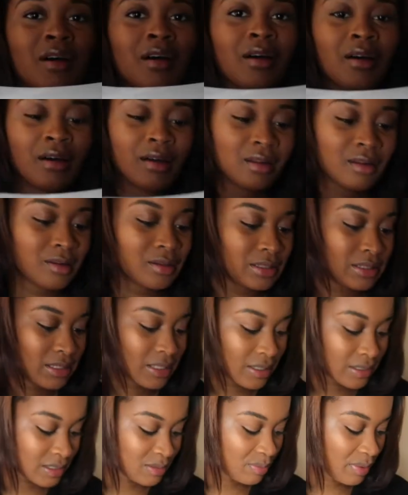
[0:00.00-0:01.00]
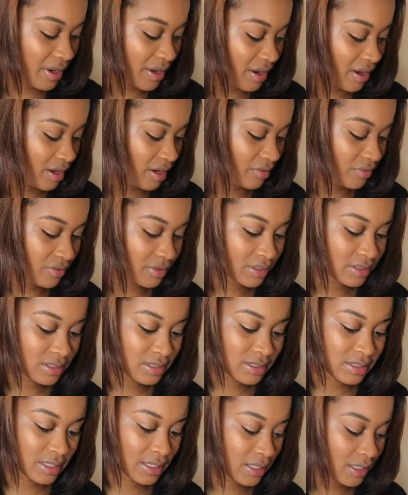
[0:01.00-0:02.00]
Oh, dust bag for
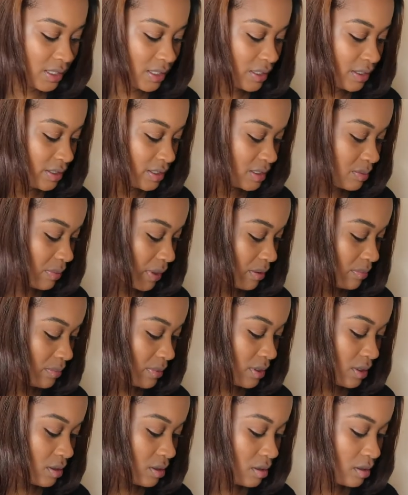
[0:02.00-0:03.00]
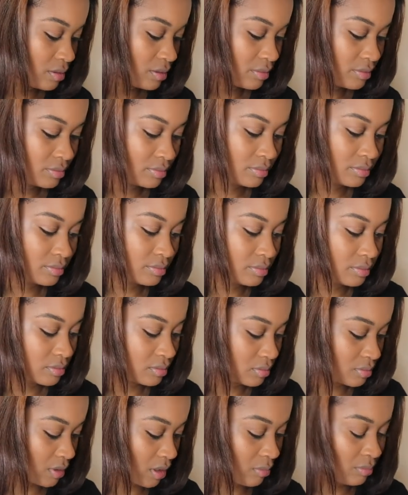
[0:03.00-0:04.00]
the sunnies, baby.
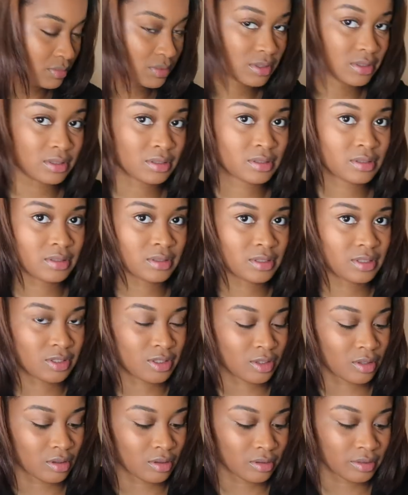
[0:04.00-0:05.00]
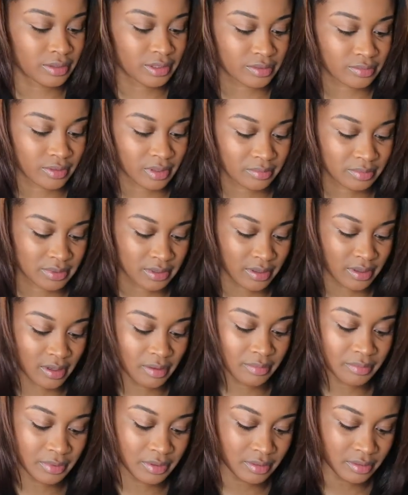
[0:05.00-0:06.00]
I'm just stick all this right
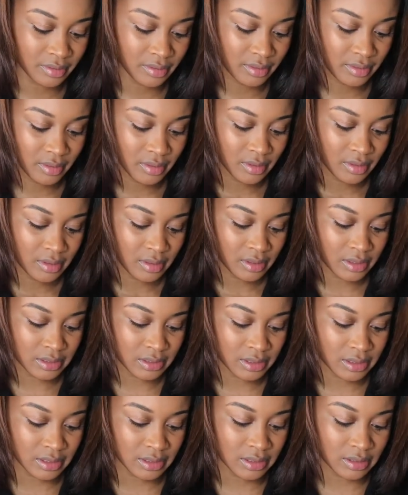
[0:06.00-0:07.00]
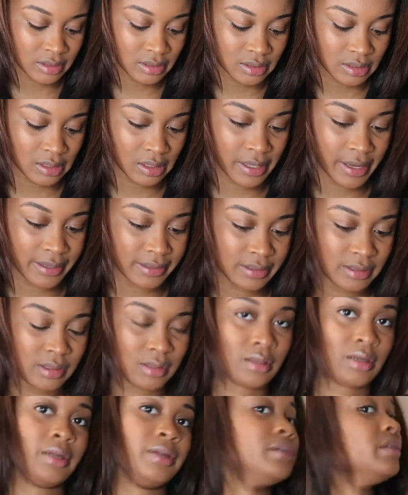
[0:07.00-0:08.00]
beside me. Let's get into these glasses,
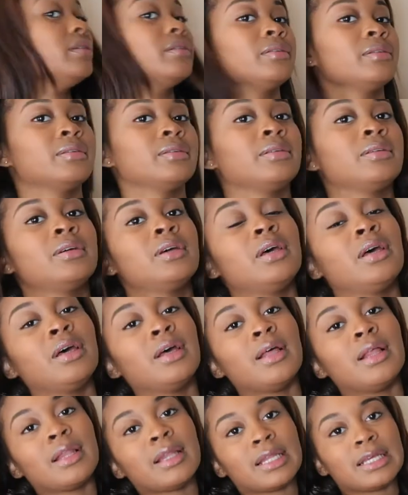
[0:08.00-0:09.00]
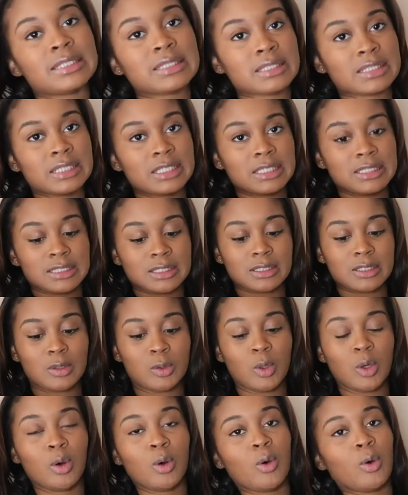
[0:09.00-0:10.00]
honey. Let's get
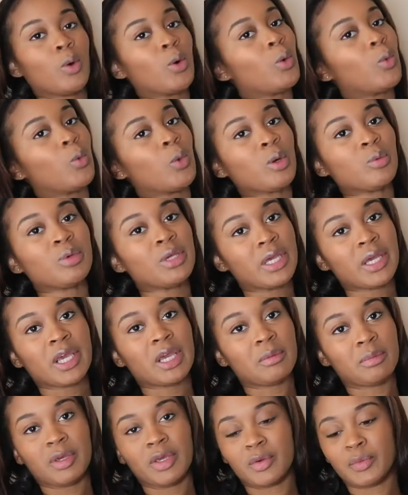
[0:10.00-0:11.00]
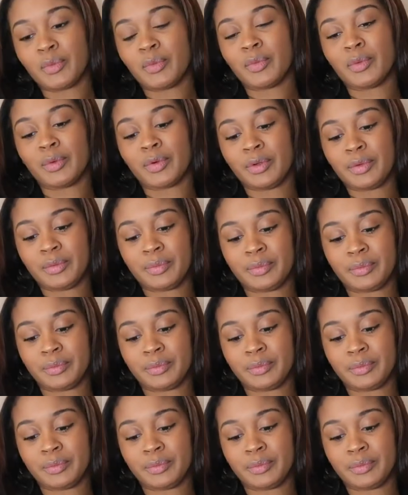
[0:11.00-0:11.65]
into what we came here for.